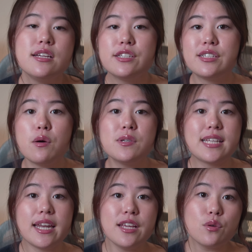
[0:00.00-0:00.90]
so
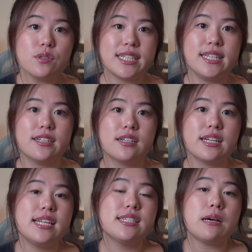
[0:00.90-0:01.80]
setting goals here is